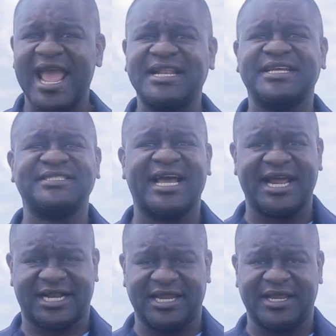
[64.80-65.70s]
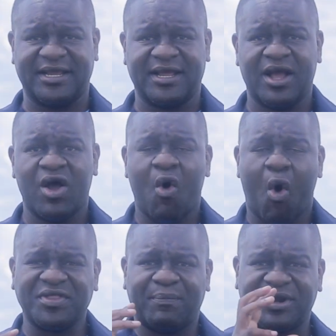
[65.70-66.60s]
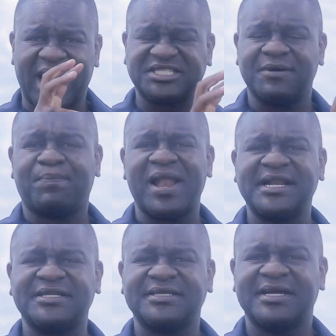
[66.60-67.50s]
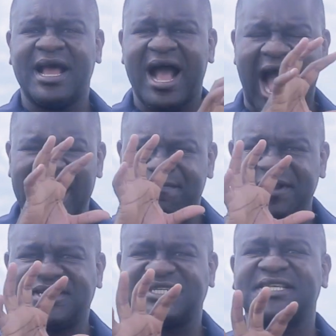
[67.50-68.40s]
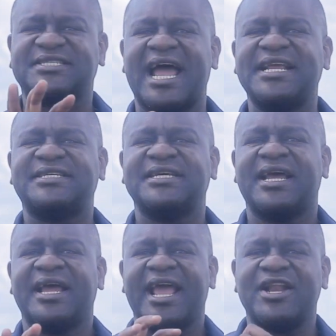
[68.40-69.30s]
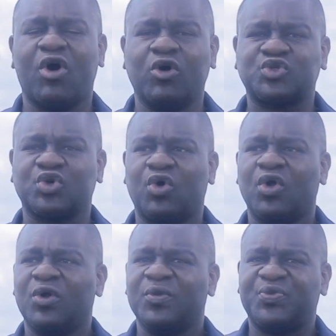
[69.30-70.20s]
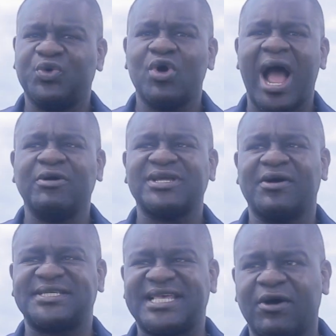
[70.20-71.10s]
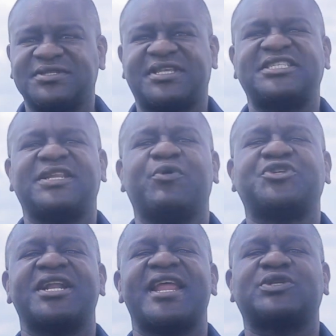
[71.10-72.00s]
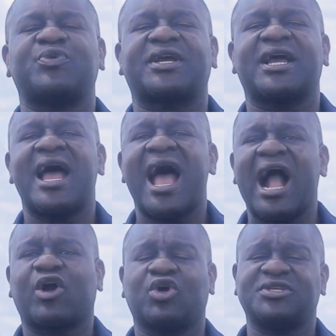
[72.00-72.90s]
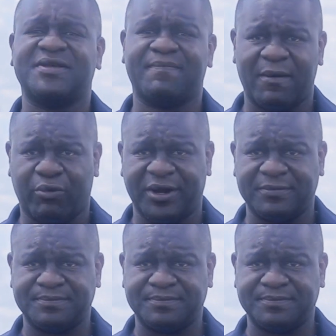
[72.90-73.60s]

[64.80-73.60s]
and indirectly, on the production plant, administration side, and also throughout our sales distribution network across Zimbabwe.